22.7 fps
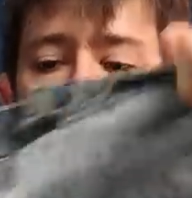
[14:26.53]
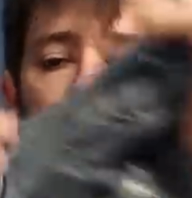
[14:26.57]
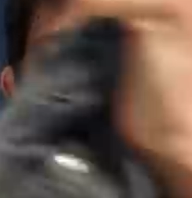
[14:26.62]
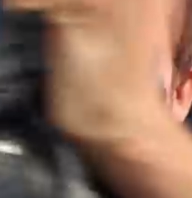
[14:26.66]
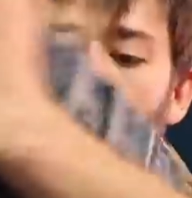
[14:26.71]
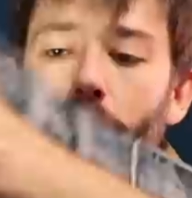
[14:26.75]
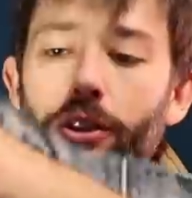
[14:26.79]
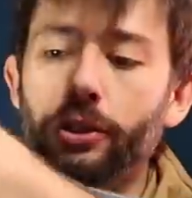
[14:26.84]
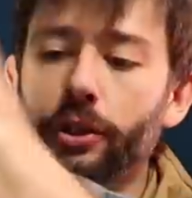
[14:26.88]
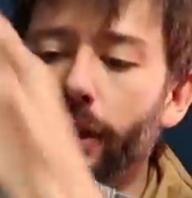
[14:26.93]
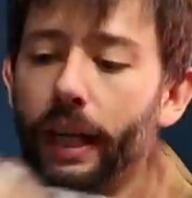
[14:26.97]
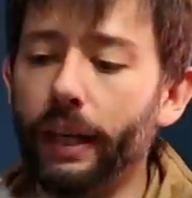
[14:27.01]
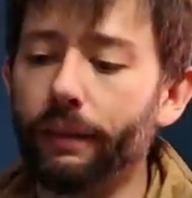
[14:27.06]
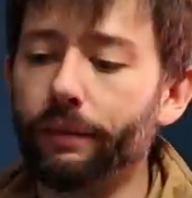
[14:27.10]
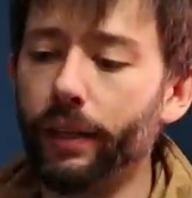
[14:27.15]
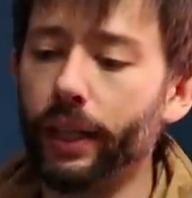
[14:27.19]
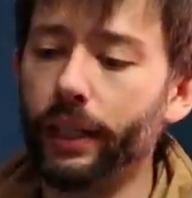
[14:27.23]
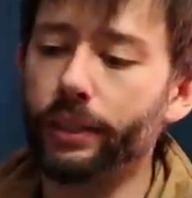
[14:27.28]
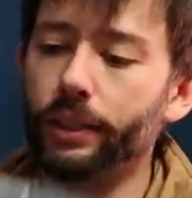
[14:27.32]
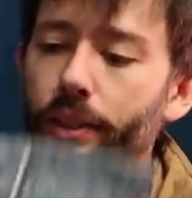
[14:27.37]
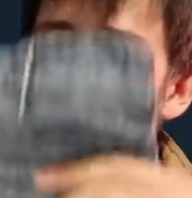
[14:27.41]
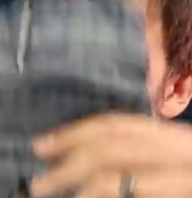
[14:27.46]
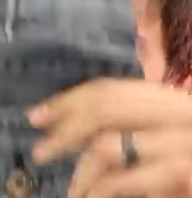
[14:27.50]
They also have
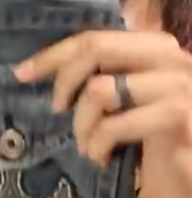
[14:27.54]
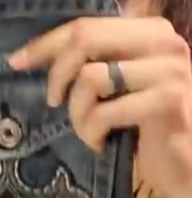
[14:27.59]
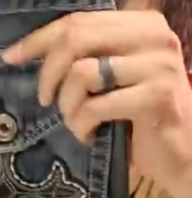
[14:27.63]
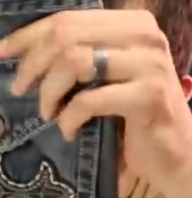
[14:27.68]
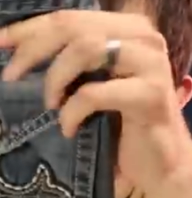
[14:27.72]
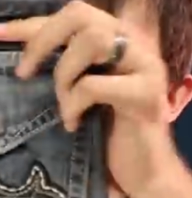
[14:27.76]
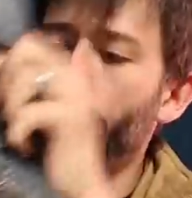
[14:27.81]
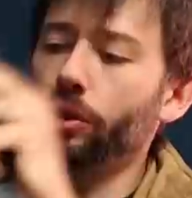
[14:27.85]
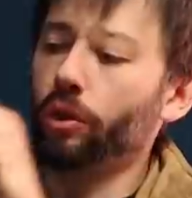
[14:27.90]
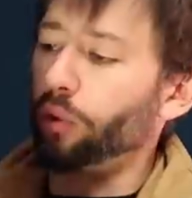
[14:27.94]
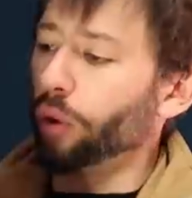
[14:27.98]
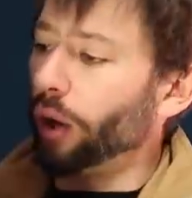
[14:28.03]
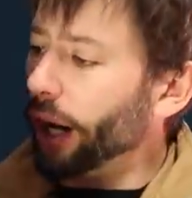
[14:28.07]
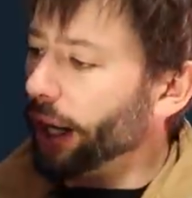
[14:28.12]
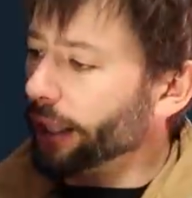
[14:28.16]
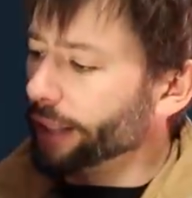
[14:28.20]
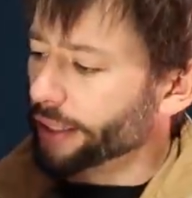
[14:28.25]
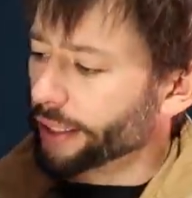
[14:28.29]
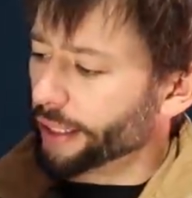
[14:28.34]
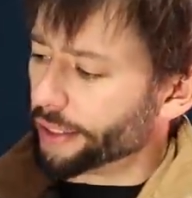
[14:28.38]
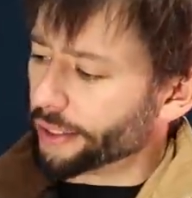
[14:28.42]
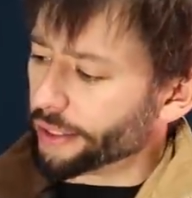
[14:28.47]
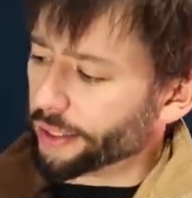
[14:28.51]
these
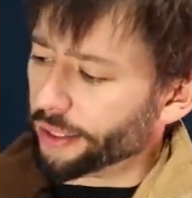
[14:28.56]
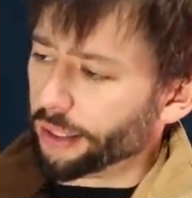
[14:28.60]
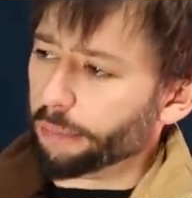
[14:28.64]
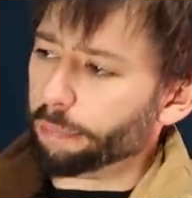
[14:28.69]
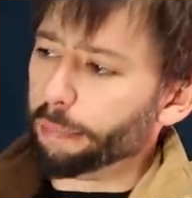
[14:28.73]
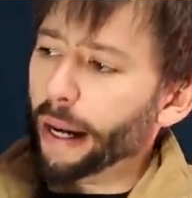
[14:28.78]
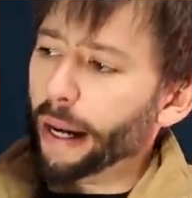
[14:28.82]
crosses in the